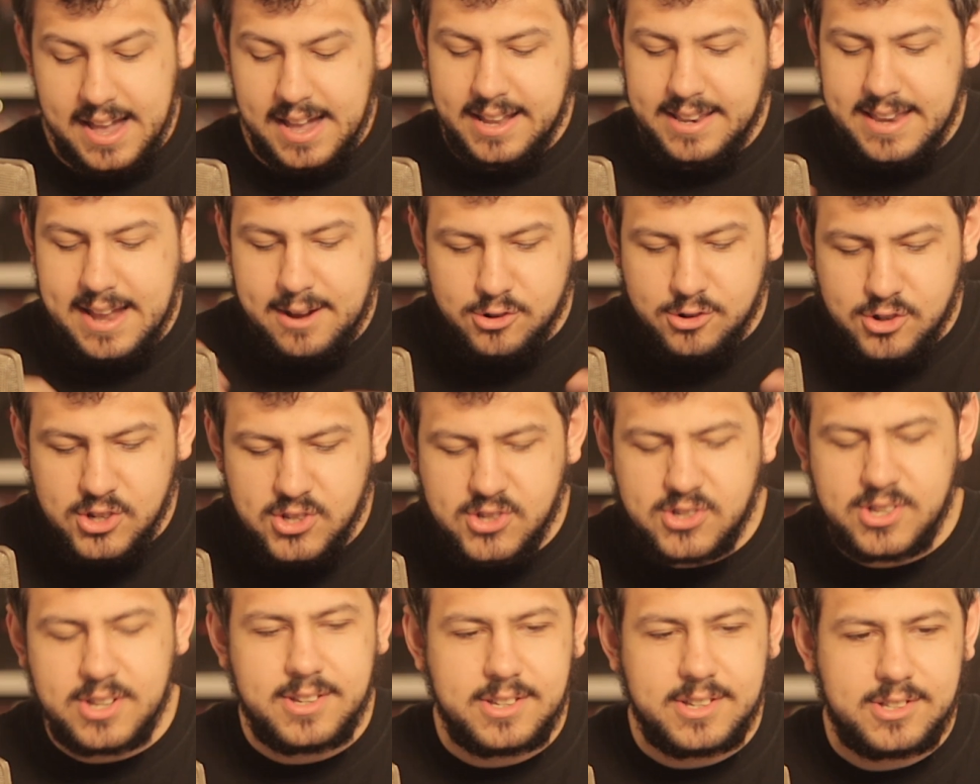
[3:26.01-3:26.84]
Now,
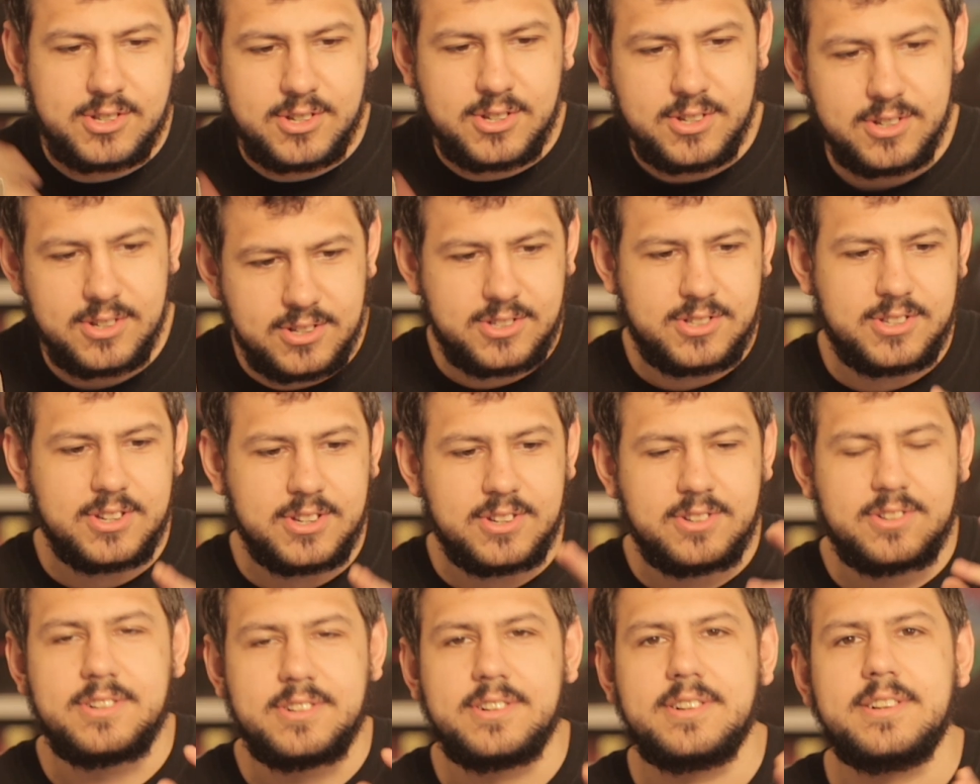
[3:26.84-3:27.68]
just
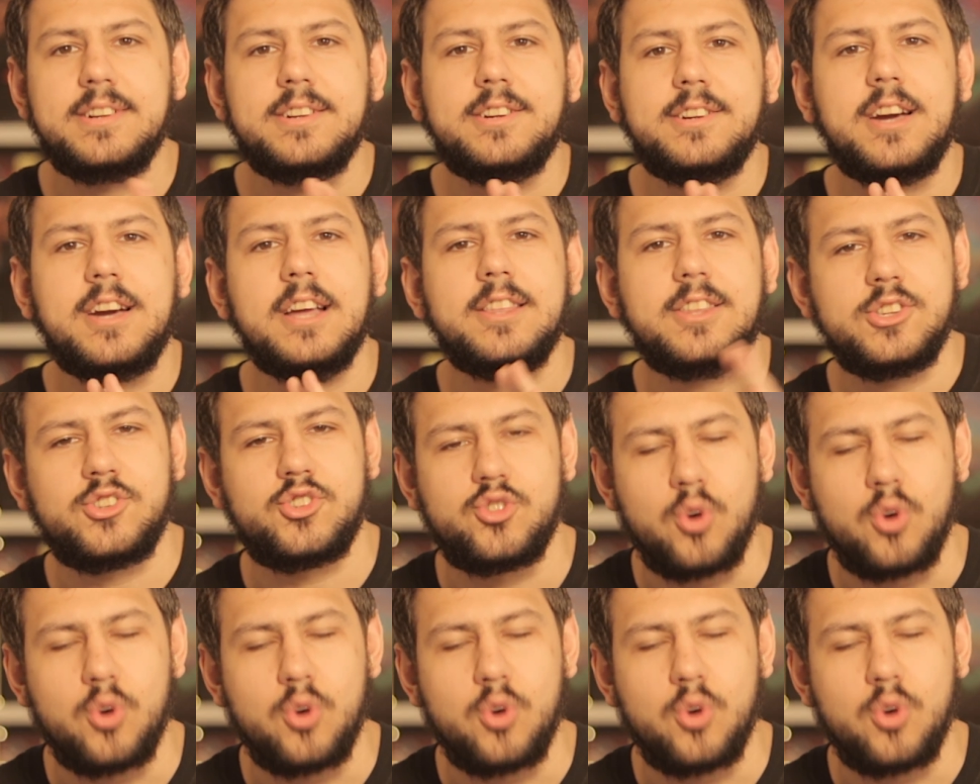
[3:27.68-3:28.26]
to cut this